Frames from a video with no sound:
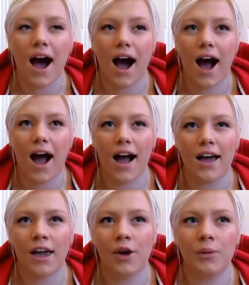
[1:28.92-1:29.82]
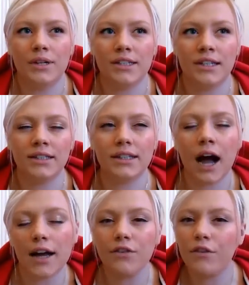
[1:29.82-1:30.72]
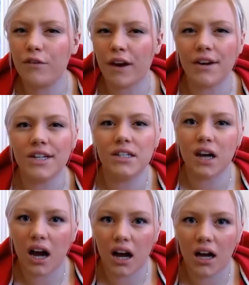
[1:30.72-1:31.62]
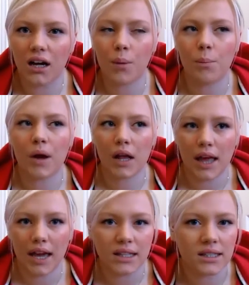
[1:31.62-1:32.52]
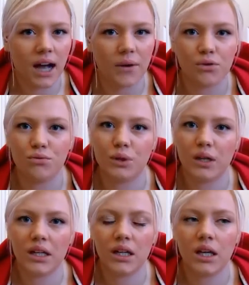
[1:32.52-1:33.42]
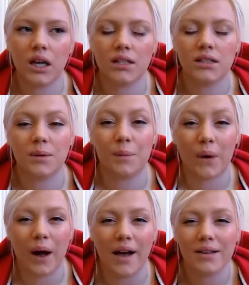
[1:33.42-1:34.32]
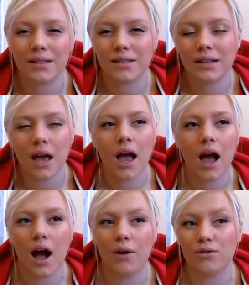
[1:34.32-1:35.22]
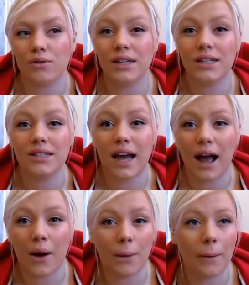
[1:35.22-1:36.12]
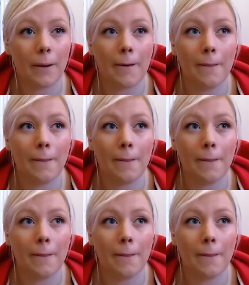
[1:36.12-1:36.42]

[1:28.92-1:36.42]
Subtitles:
I was in kind of a very dark place. I was really depressed. I was really down.